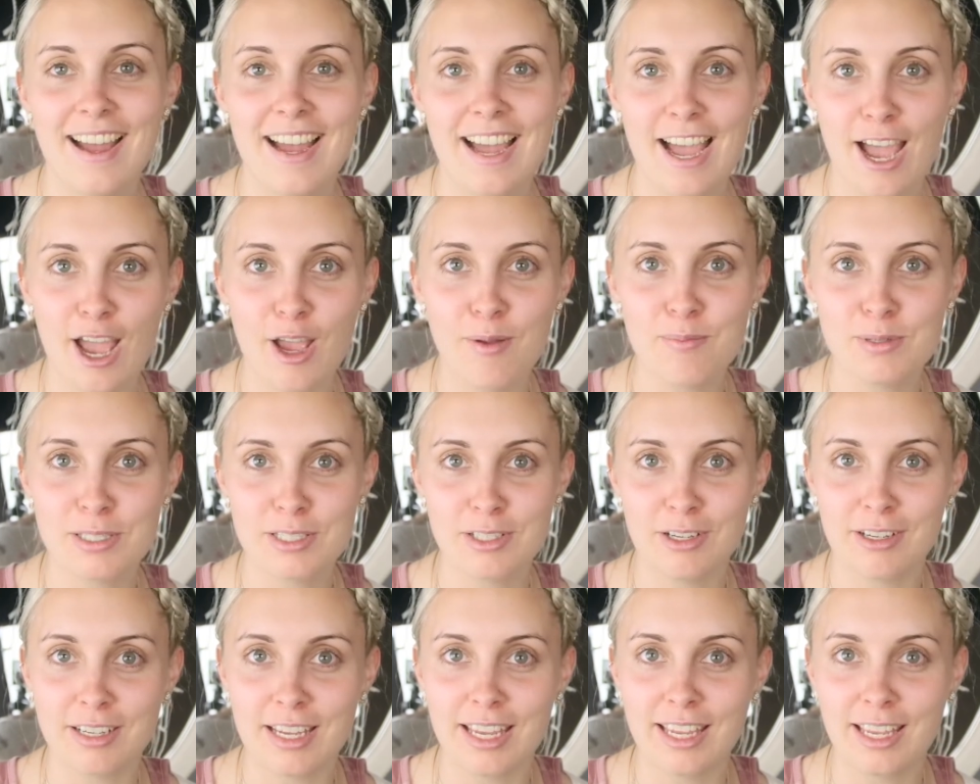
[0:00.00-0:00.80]
I'm
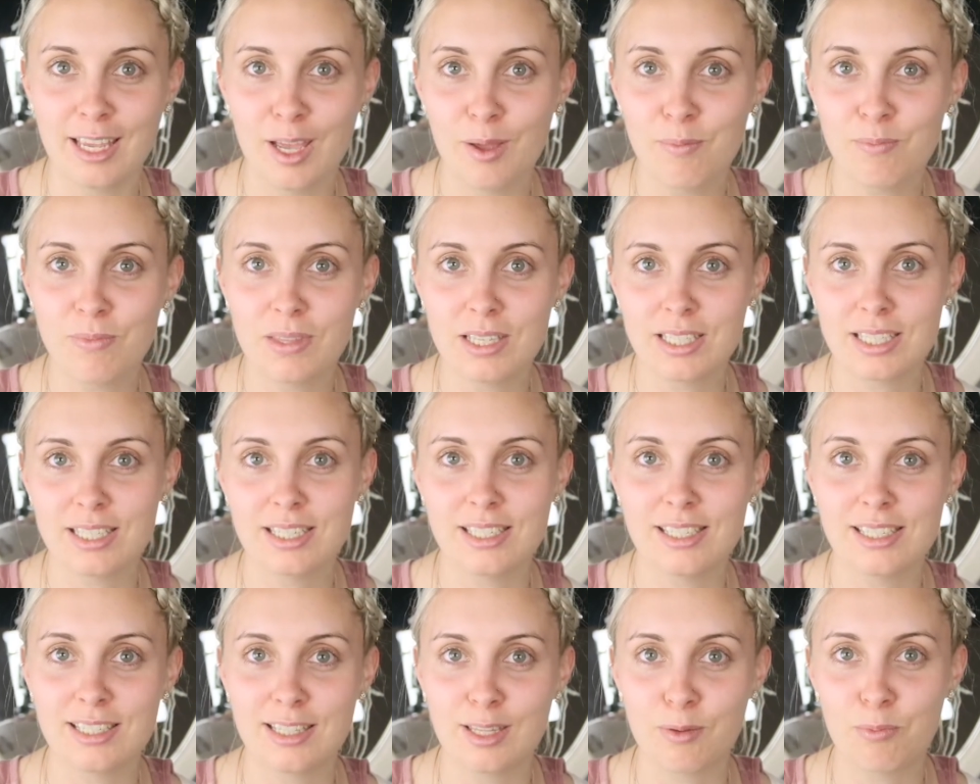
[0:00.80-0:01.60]
stocking up. This
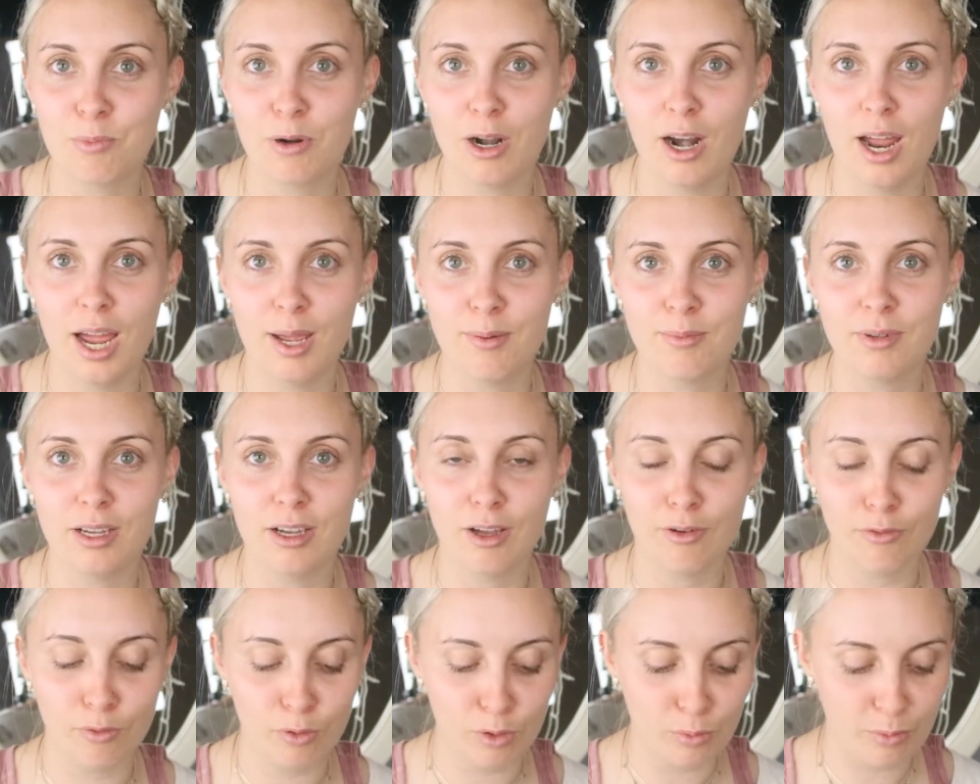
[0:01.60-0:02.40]
is the primer
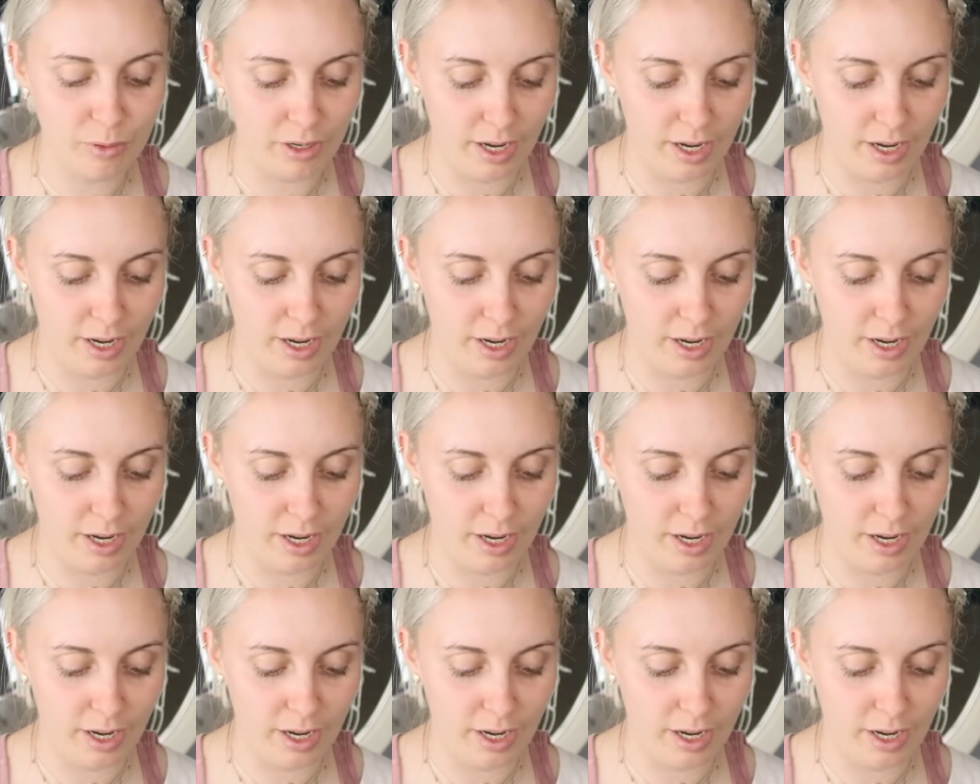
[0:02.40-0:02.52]
of all